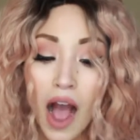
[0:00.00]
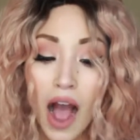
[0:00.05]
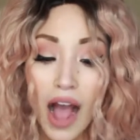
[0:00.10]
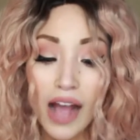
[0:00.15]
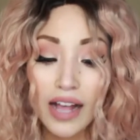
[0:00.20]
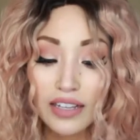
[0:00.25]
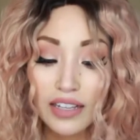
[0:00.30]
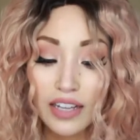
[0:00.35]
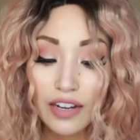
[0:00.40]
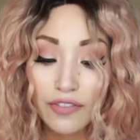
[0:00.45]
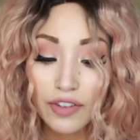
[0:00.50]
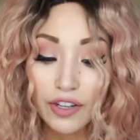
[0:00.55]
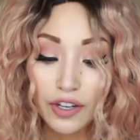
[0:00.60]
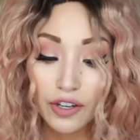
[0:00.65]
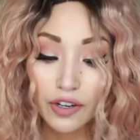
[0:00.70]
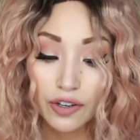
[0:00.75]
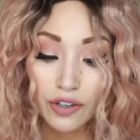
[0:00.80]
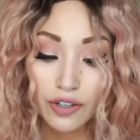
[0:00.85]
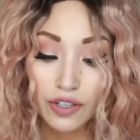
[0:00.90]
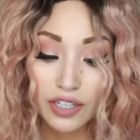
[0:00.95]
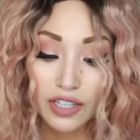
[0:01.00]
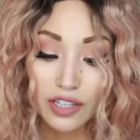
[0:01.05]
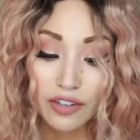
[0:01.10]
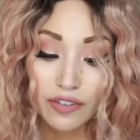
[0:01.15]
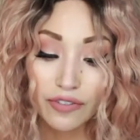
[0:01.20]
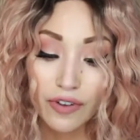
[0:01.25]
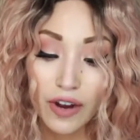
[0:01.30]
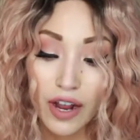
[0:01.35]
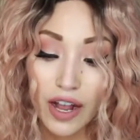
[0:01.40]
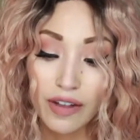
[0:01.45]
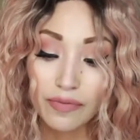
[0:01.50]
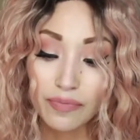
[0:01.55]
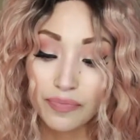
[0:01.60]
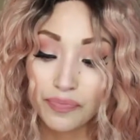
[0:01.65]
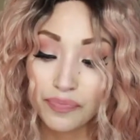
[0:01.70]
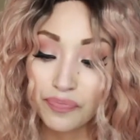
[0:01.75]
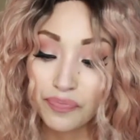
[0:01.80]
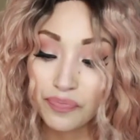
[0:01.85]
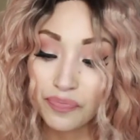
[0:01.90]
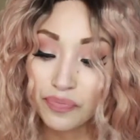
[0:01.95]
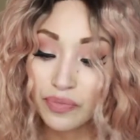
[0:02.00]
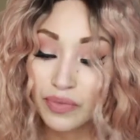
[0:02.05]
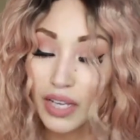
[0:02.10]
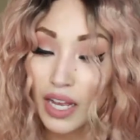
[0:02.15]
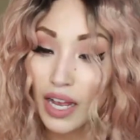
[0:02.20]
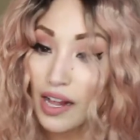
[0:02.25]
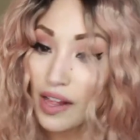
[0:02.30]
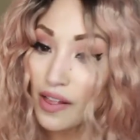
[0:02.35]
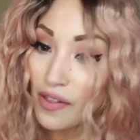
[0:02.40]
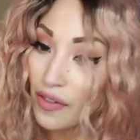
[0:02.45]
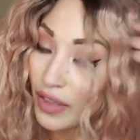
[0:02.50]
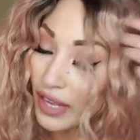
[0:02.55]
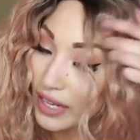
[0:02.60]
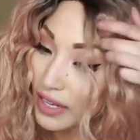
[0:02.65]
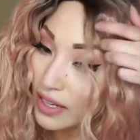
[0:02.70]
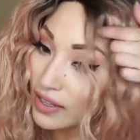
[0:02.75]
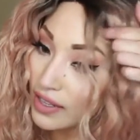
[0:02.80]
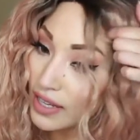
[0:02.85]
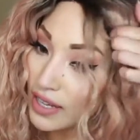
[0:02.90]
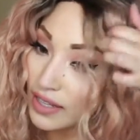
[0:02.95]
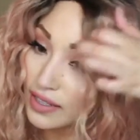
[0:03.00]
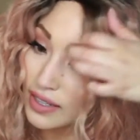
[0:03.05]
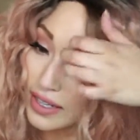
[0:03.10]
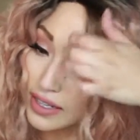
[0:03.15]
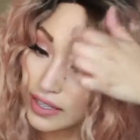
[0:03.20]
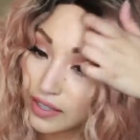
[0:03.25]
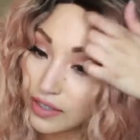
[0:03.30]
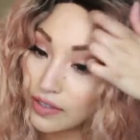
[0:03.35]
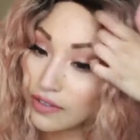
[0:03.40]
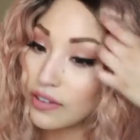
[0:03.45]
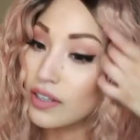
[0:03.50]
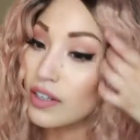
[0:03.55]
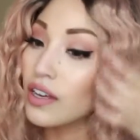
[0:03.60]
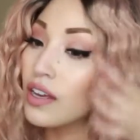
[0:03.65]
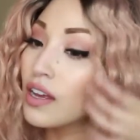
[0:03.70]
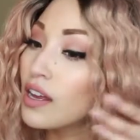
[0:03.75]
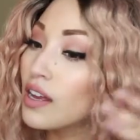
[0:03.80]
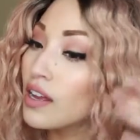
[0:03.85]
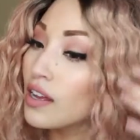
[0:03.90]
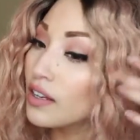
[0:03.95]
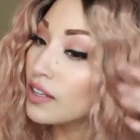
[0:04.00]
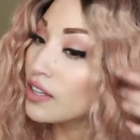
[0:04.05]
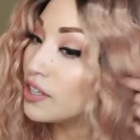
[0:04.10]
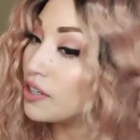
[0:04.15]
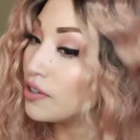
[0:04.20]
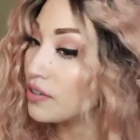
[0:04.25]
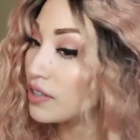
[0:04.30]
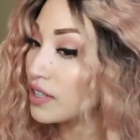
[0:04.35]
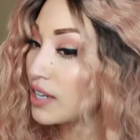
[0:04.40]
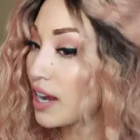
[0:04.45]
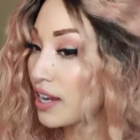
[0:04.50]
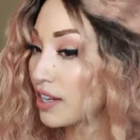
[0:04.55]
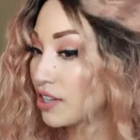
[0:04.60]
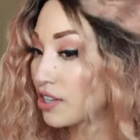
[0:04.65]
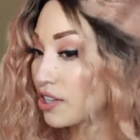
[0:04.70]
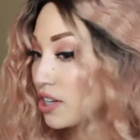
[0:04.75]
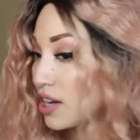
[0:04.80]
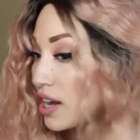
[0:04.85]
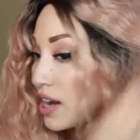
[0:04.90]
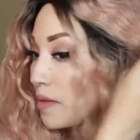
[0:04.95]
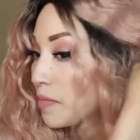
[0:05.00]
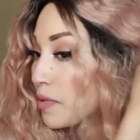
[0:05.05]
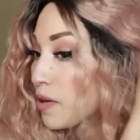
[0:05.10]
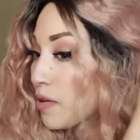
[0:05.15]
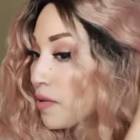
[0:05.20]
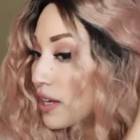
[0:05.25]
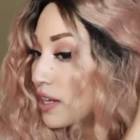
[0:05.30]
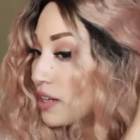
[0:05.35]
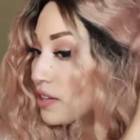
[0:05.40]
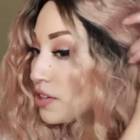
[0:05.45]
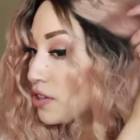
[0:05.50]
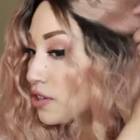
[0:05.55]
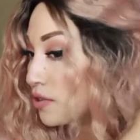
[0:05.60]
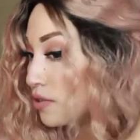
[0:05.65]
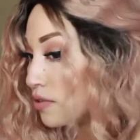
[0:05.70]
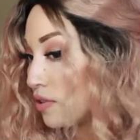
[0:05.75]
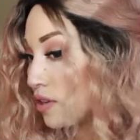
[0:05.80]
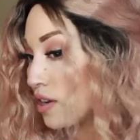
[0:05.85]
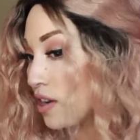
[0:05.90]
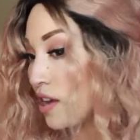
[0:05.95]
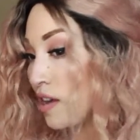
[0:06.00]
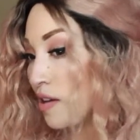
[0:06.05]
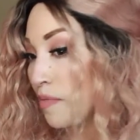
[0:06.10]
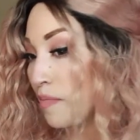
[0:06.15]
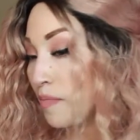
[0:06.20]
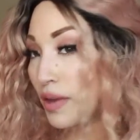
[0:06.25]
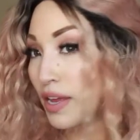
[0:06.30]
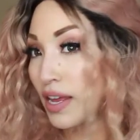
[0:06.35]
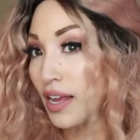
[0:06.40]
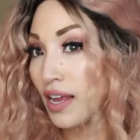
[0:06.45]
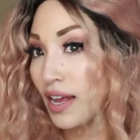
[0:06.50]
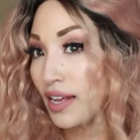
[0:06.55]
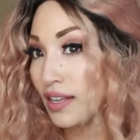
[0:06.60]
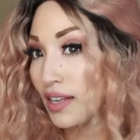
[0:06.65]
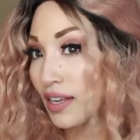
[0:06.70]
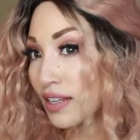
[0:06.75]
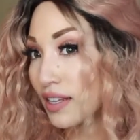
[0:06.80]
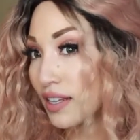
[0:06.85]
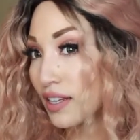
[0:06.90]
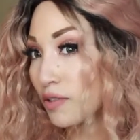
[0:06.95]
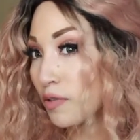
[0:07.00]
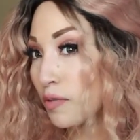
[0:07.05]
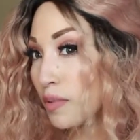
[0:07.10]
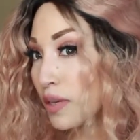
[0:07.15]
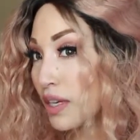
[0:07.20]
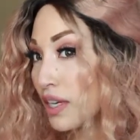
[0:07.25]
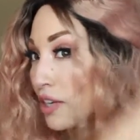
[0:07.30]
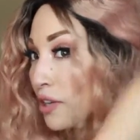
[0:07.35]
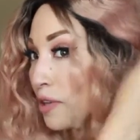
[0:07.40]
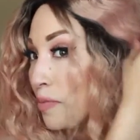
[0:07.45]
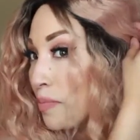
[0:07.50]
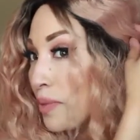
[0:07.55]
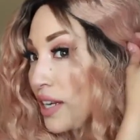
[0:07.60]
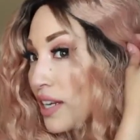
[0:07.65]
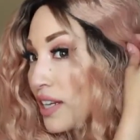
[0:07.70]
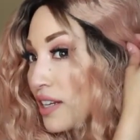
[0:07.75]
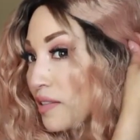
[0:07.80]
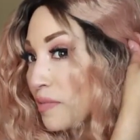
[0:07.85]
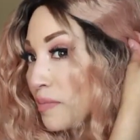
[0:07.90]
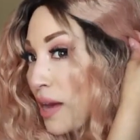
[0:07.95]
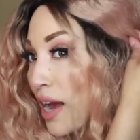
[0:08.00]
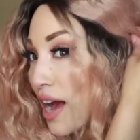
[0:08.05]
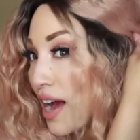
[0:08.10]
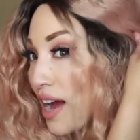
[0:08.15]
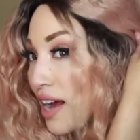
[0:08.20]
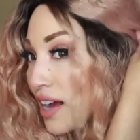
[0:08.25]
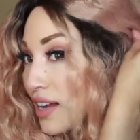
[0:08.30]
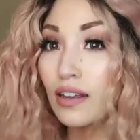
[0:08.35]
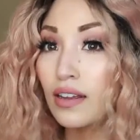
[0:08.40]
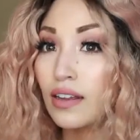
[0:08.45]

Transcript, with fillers: I love the curls in the front. I think that that's a cute touch. I'm going to, I think this would be cute pinned back.